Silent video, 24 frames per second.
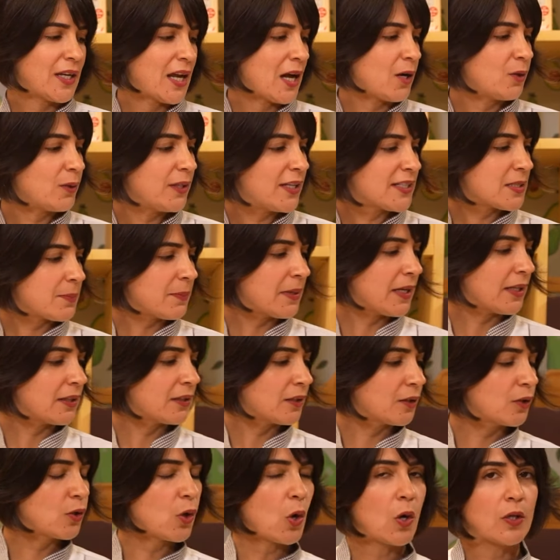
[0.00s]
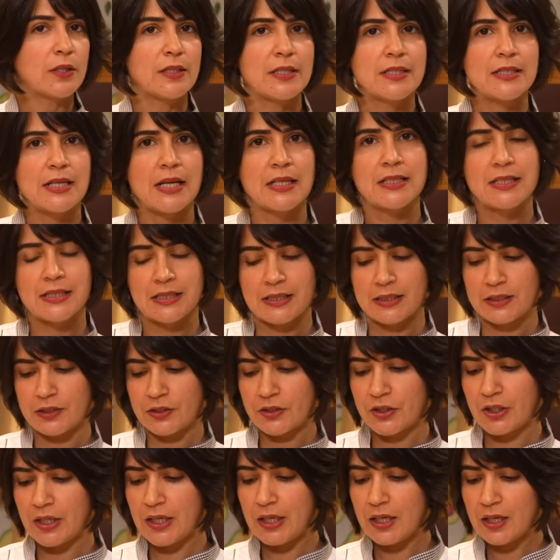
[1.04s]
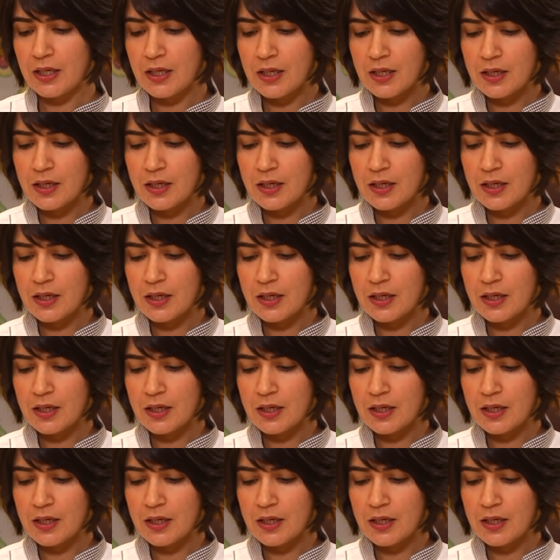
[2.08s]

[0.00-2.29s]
now let's make the cornstarch slurry.